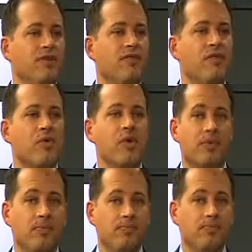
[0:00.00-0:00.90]

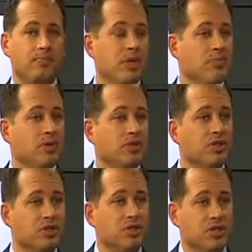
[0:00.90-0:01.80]
for people
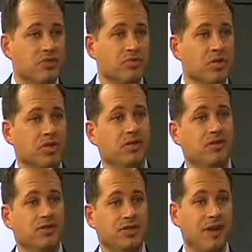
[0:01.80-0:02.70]
to, to really
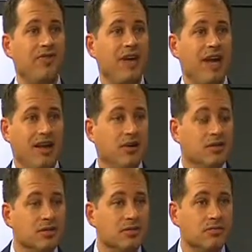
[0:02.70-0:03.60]

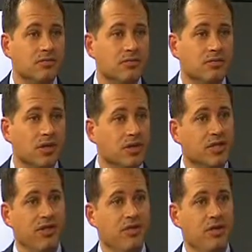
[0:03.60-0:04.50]
self-diagnose. All they
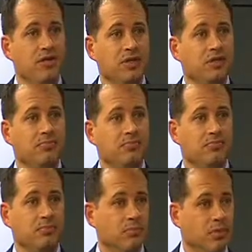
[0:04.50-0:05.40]
have to do is
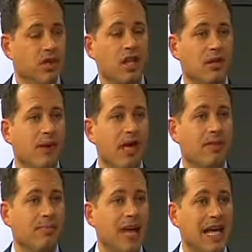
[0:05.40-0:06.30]
look in their mouth
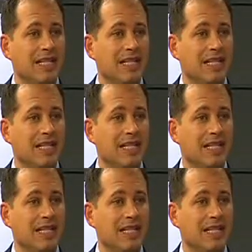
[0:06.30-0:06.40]
and so pay